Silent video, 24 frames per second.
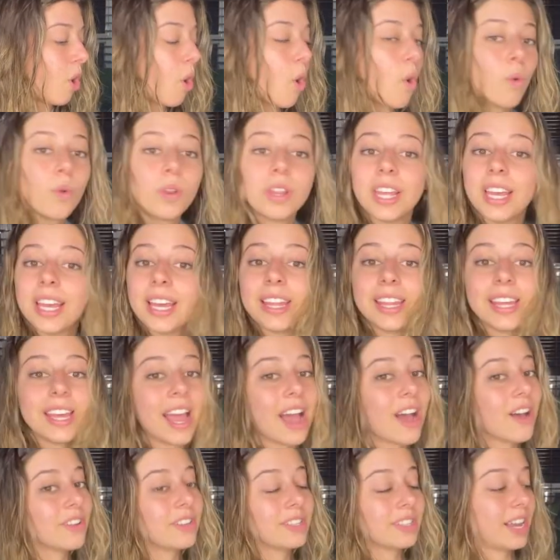only the
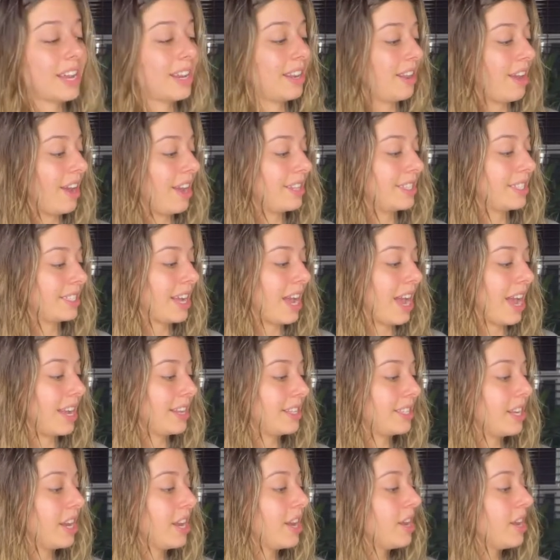outside lines, guys.